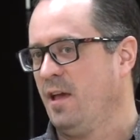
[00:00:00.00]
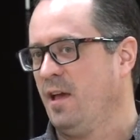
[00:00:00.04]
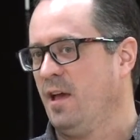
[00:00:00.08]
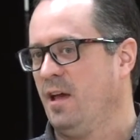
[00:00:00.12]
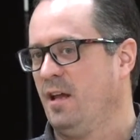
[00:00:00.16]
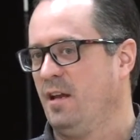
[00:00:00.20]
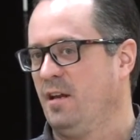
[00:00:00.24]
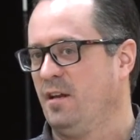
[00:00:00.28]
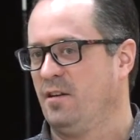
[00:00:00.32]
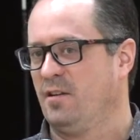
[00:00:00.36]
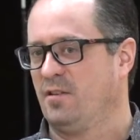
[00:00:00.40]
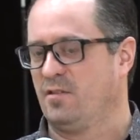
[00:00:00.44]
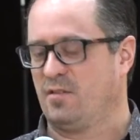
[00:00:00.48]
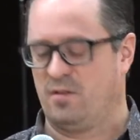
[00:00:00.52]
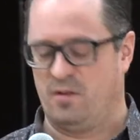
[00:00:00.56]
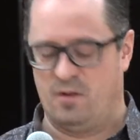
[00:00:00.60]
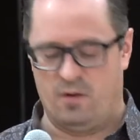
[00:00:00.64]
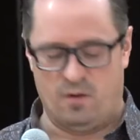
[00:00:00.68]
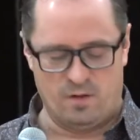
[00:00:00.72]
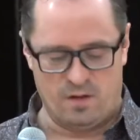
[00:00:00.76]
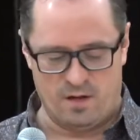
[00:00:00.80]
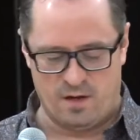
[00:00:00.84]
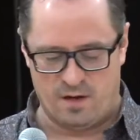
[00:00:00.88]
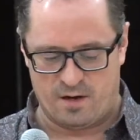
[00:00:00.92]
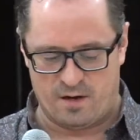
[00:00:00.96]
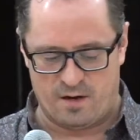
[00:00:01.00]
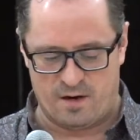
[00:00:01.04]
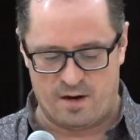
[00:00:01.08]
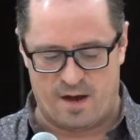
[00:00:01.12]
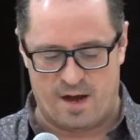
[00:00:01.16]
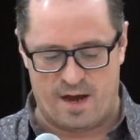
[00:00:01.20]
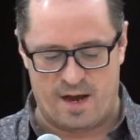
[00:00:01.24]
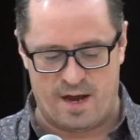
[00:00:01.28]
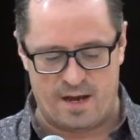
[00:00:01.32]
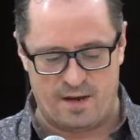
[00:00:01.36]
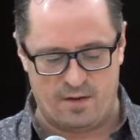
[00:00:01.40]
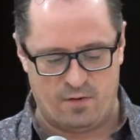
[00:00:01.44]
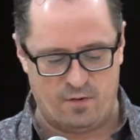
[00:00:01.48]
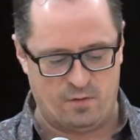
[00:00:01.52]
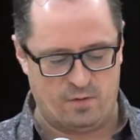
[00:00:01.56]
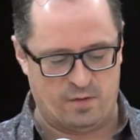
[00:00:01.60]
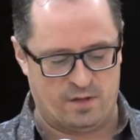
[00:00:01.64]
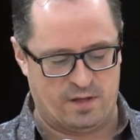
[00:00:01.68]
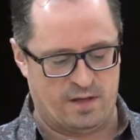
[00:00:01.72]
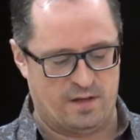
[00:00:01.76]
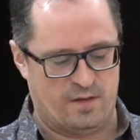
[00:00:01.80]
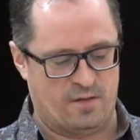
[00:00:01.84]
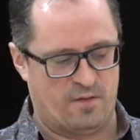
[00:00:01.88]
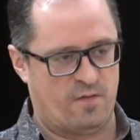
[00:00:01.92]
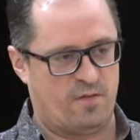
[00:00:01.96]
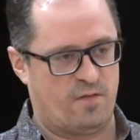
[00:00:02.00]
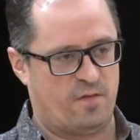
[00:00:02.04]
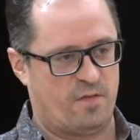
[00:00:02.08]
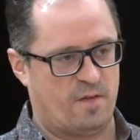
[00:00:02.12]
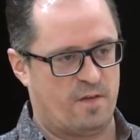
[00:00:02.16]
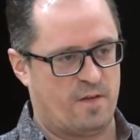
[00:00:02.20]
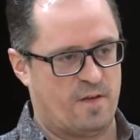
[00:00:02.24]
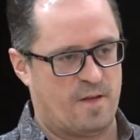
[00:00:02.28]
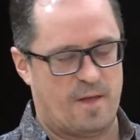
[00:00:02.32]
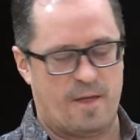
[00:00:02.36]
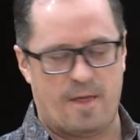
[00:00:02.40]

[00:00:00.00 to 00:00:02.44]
and it is no longer I who live,